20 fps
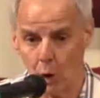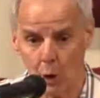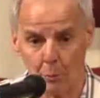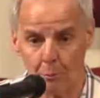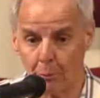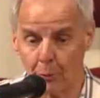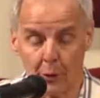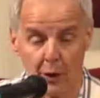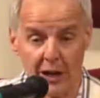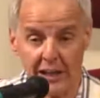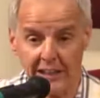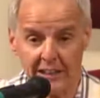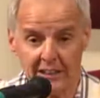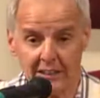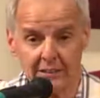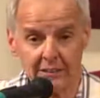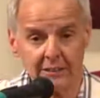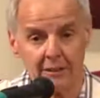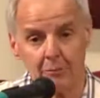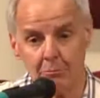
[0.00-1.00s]
praying,
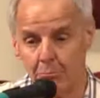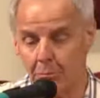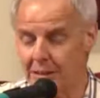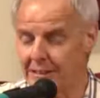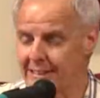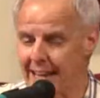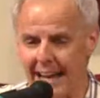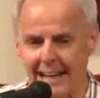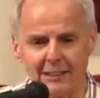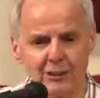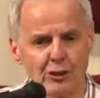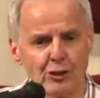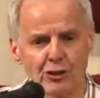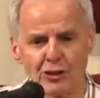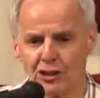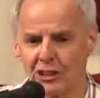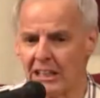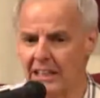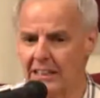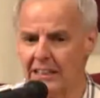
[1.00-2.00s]
but Daniel
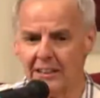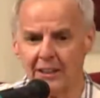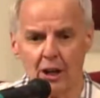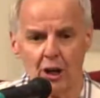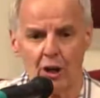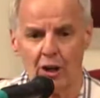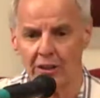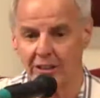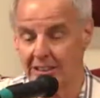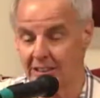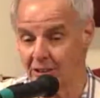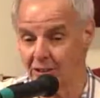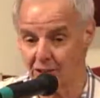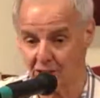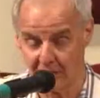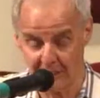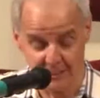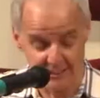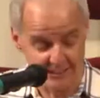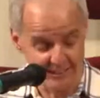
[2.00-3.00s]
stayed on his
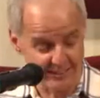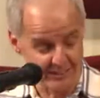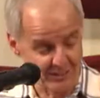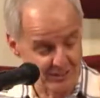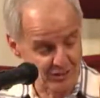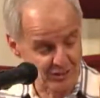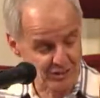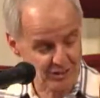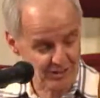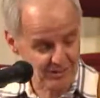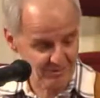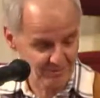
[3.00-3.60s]
knees.